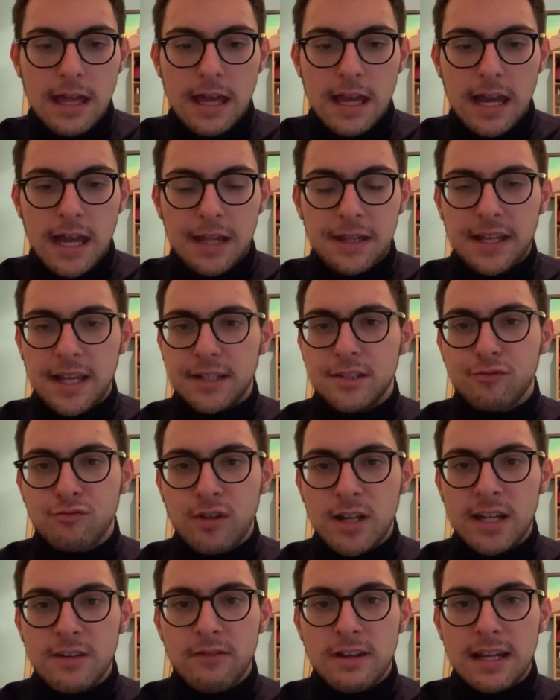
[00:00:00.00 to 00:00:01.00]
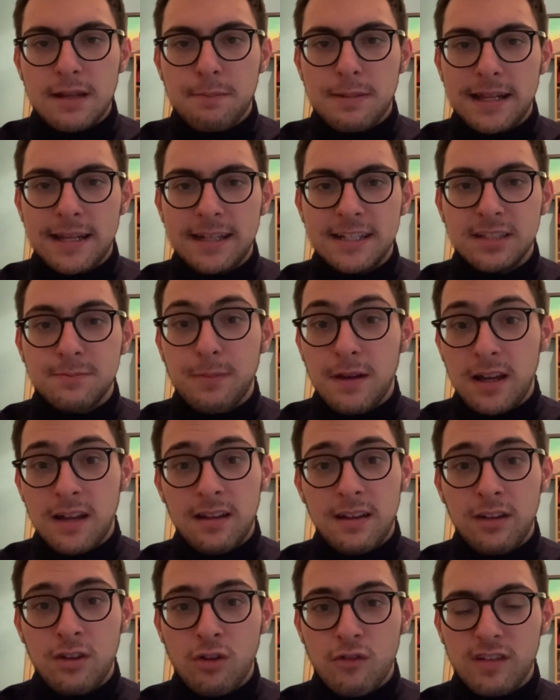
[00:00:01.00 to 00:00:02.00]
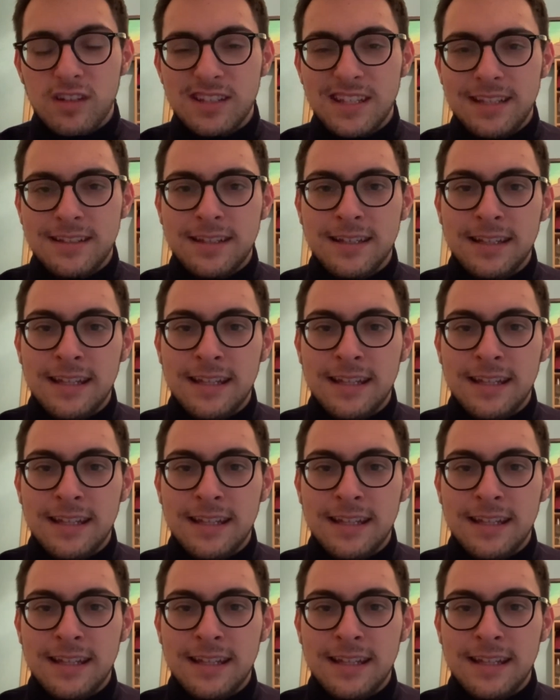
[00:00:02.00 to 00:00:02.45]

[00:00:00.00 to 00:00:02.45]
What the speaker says: And yes, really, really pleased. But Norwich City